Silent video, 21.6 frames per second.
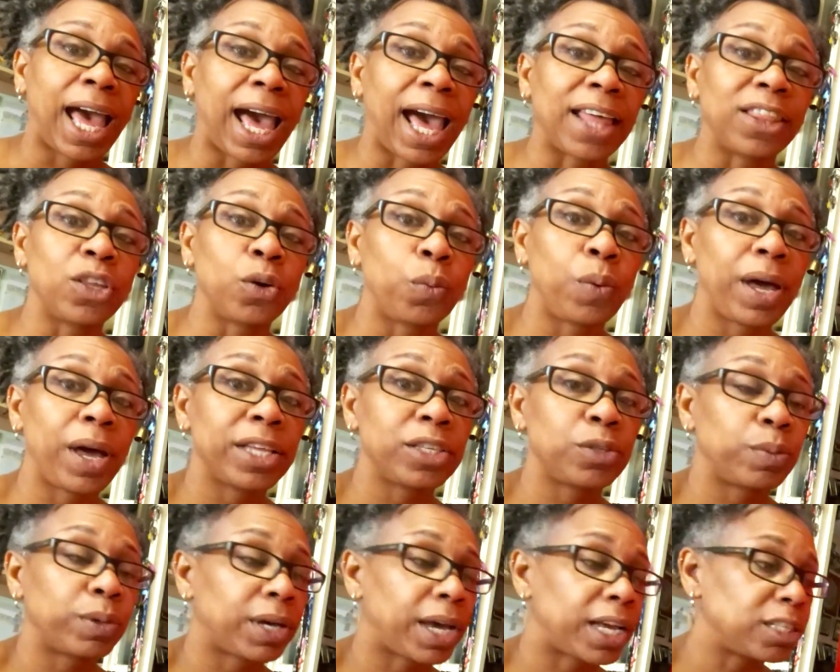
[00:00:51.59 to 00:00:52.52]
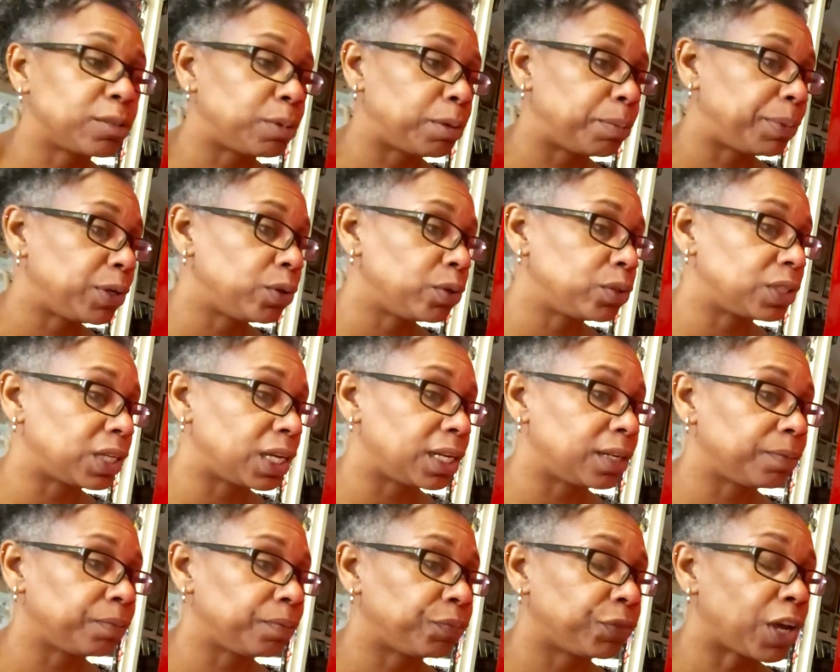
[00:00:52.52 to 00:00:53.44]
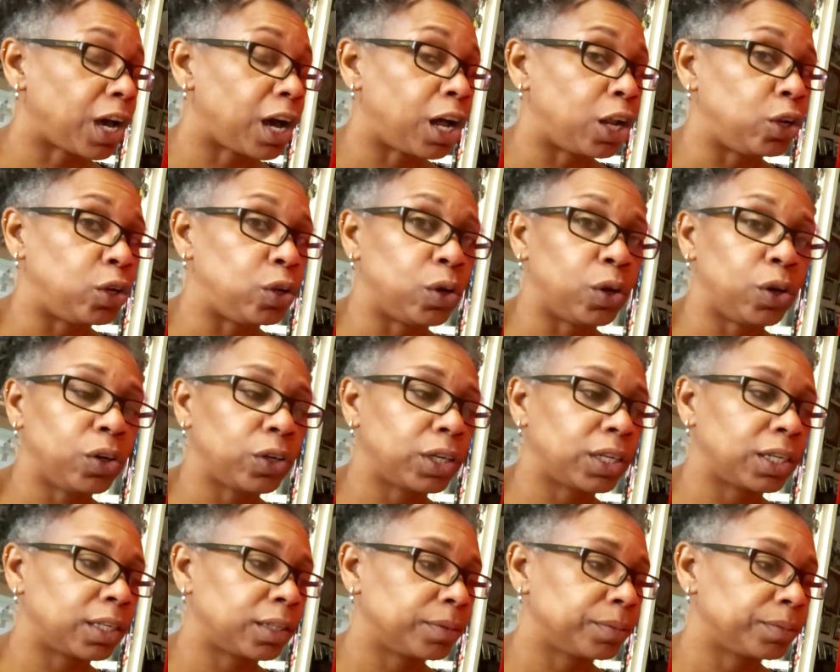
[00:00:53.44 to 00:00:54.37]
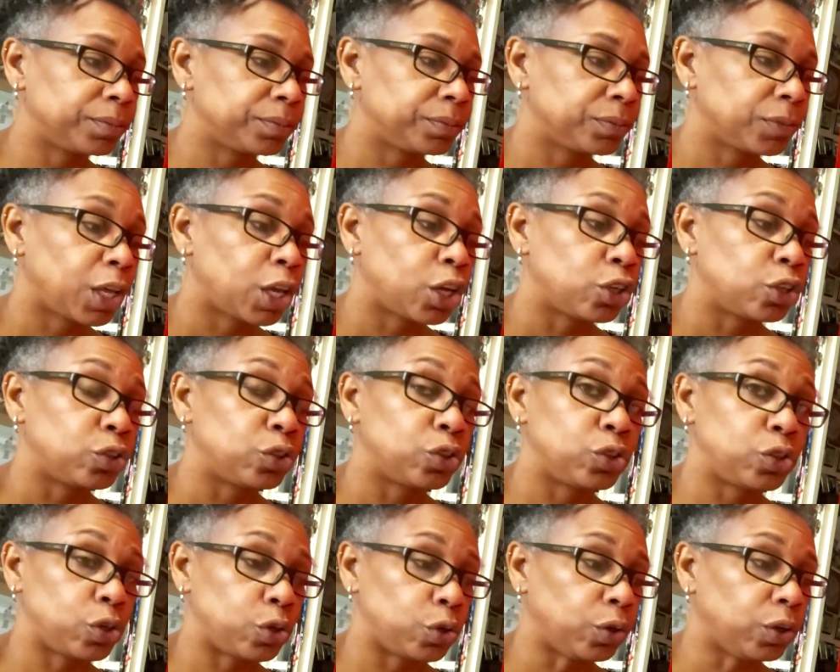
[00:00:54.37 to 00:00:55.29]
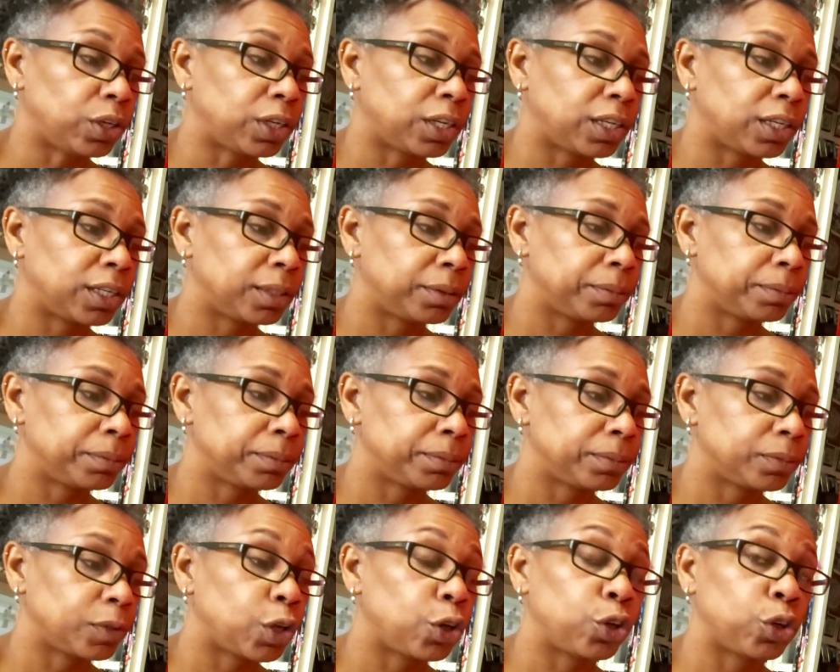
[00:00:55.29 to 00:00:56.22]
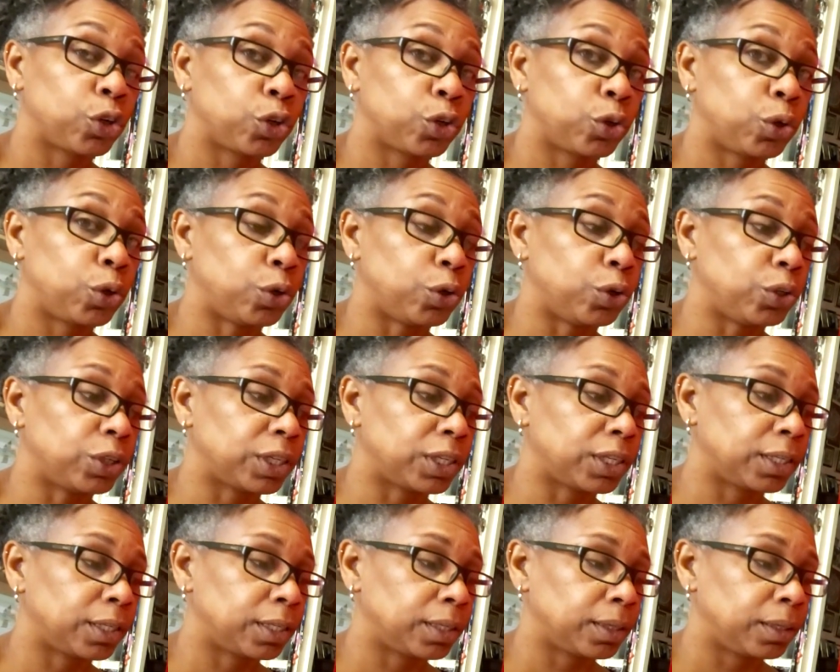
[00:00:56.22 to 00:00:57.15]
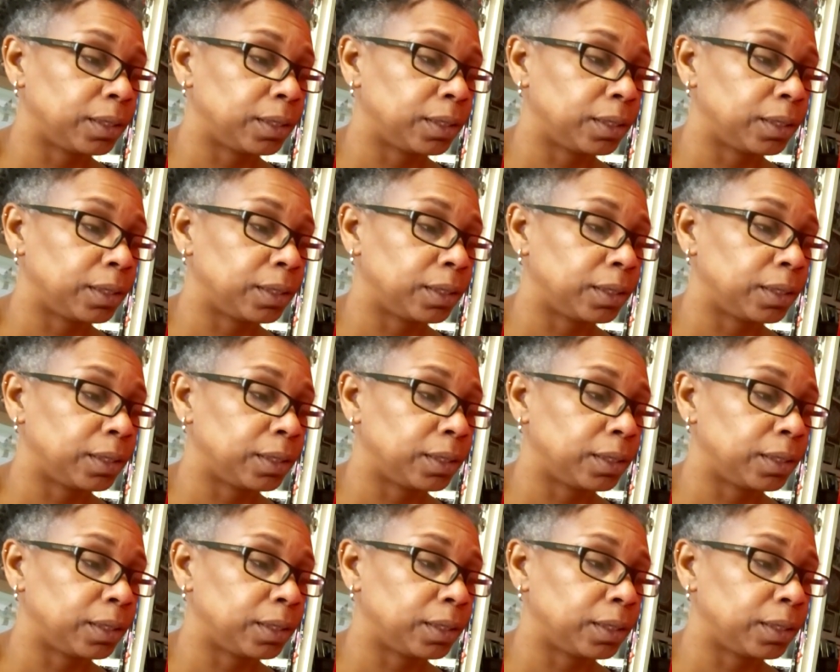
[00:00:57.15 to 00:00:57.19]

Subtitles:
And the words we're going to be building are look, took, cook,